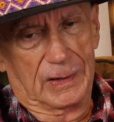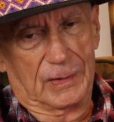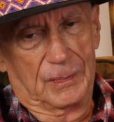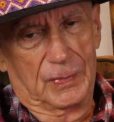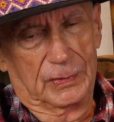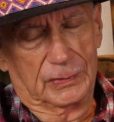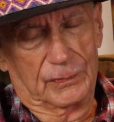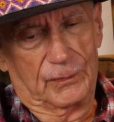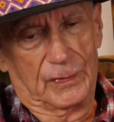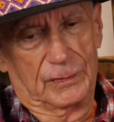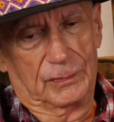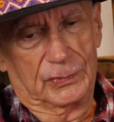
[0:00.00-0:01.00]
among
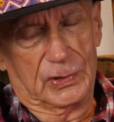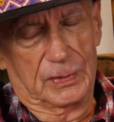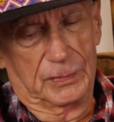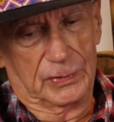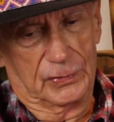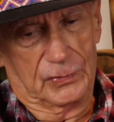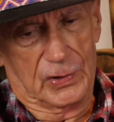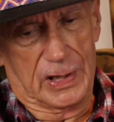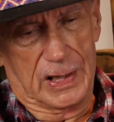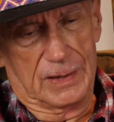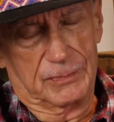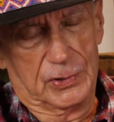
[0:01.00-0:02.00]
some of the
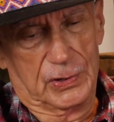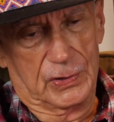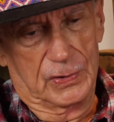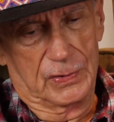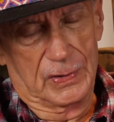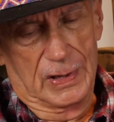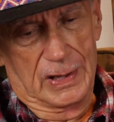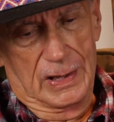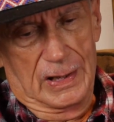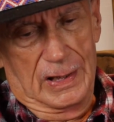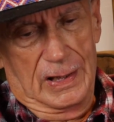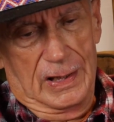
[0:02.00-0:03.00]
tribes here,
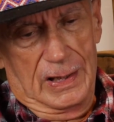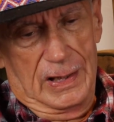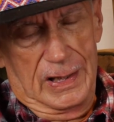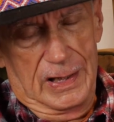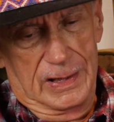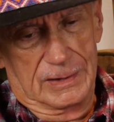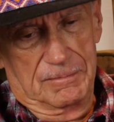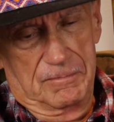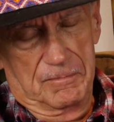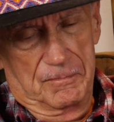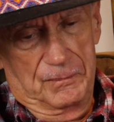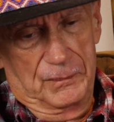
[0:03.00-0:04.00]

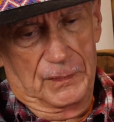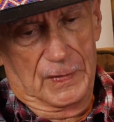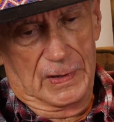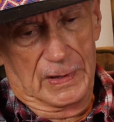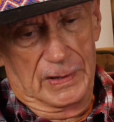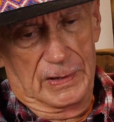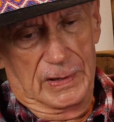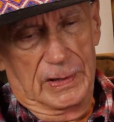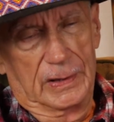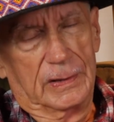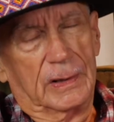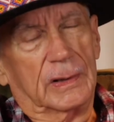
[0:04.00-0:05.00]
and
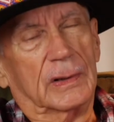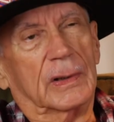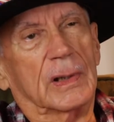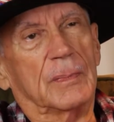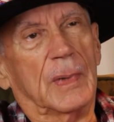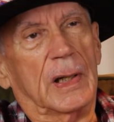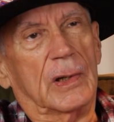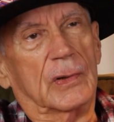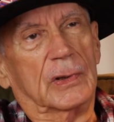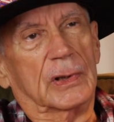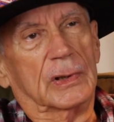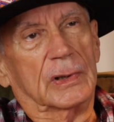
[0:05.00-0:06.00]
he
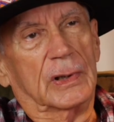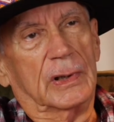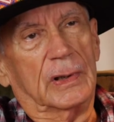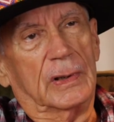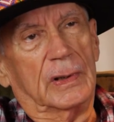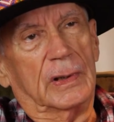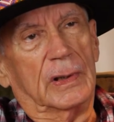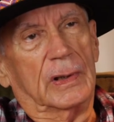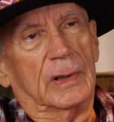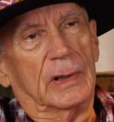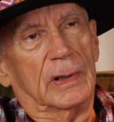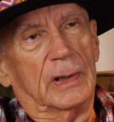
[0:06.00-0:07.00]
married an
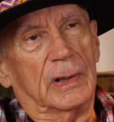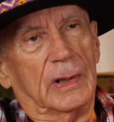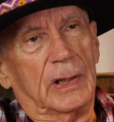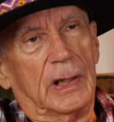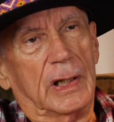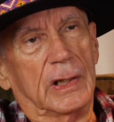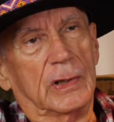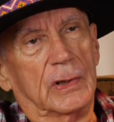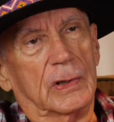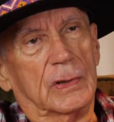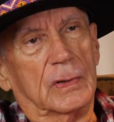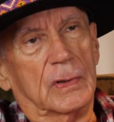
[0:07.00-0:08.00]

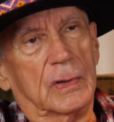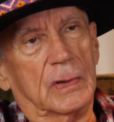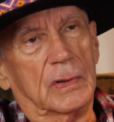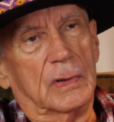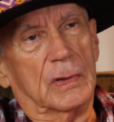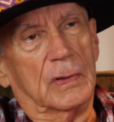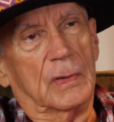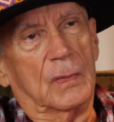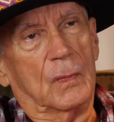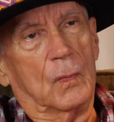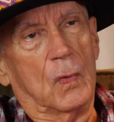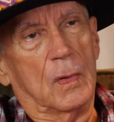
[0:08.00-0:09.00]
Indian
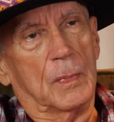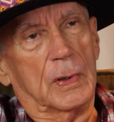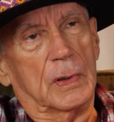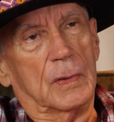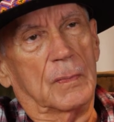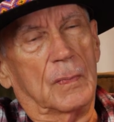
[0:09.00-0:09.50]
woman,